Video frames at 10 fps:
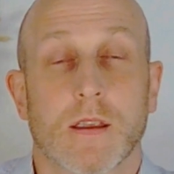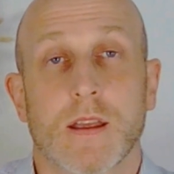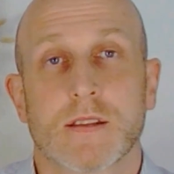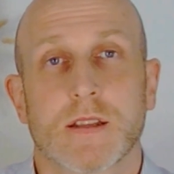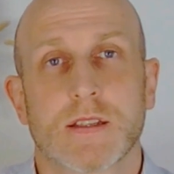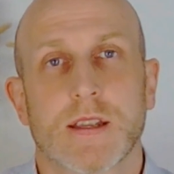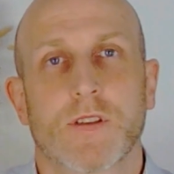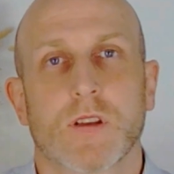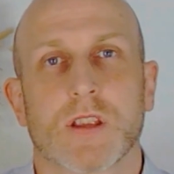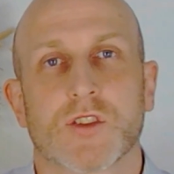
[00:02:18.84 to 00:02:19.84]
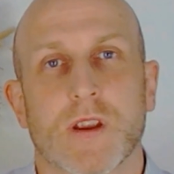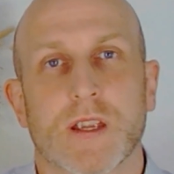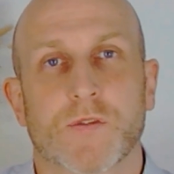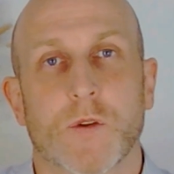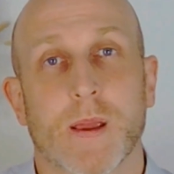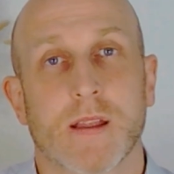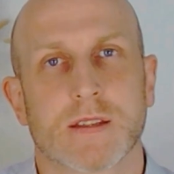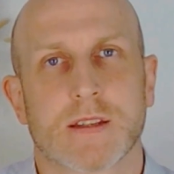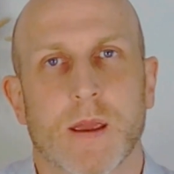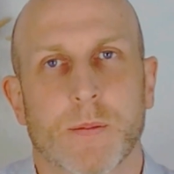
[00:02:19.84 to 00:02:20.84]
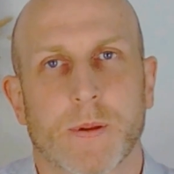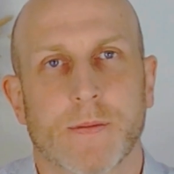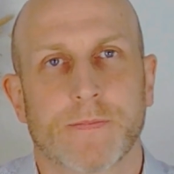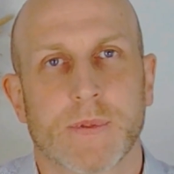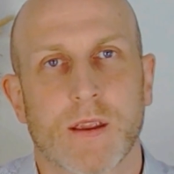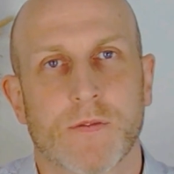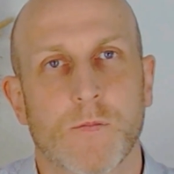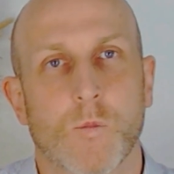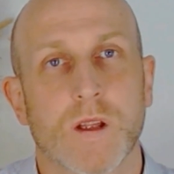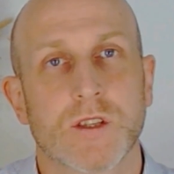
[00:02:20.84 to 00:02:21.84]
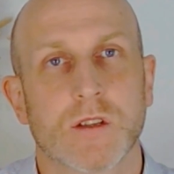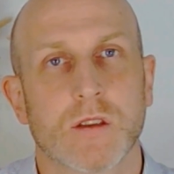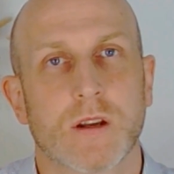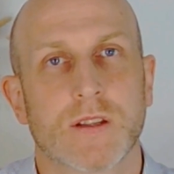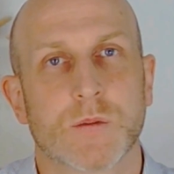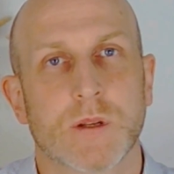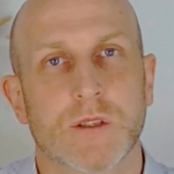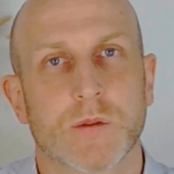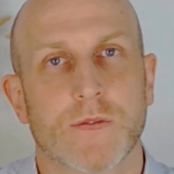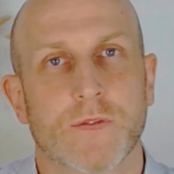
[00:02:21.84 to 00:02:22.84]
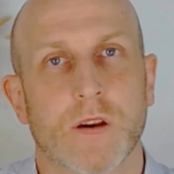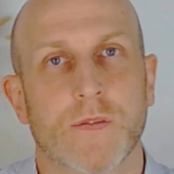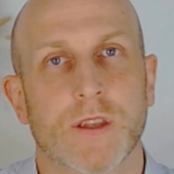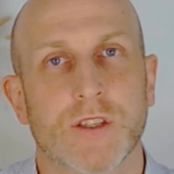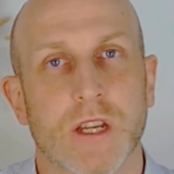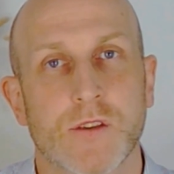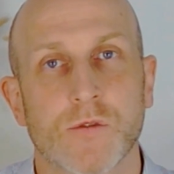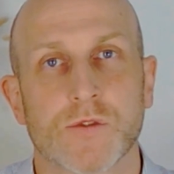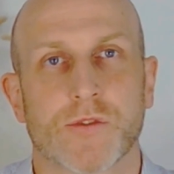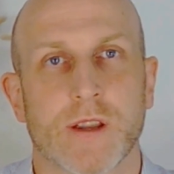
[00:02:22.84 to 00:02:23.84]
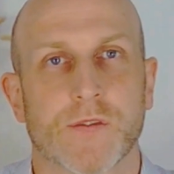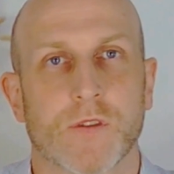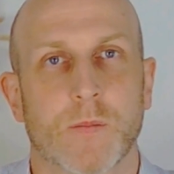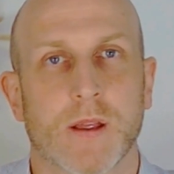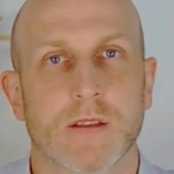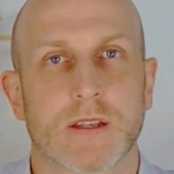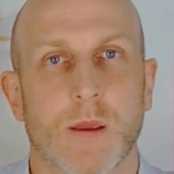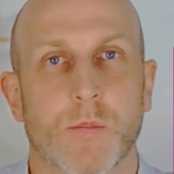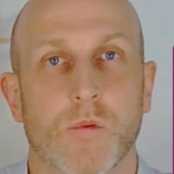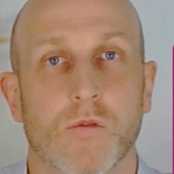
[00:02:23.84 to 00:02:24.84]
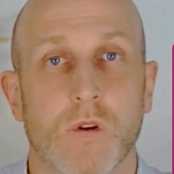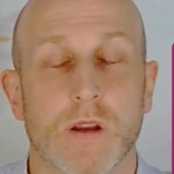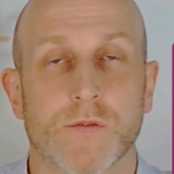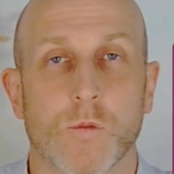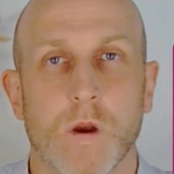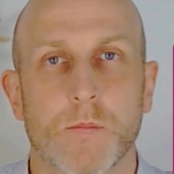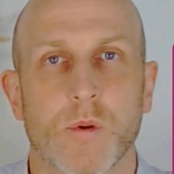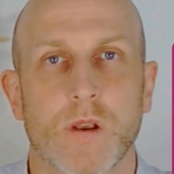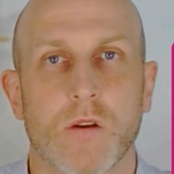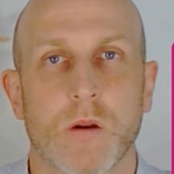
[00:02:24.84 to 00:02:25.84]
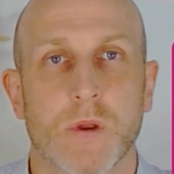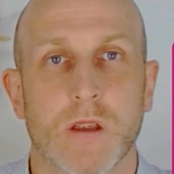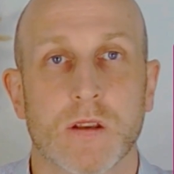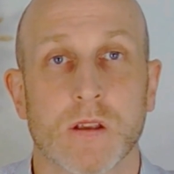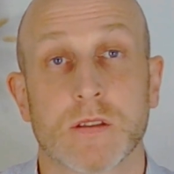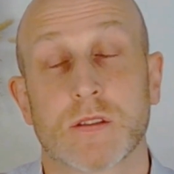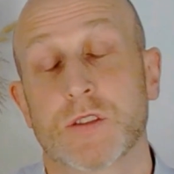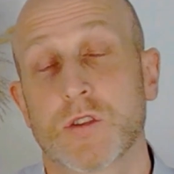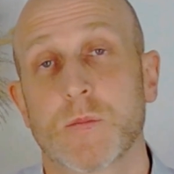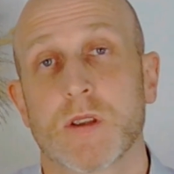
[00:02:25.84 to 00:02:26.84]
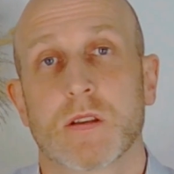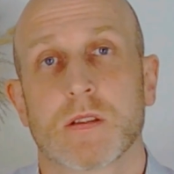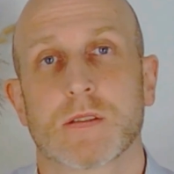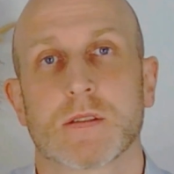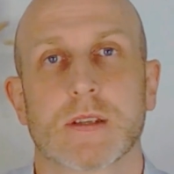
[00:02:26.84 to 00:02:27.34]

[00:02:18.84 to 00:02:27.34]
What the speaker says: Okay, so let's have a look at the transfer balance cap. Now, from 1 July 2025, the general transfer balance cap will rise from $1.9 million to $2 million.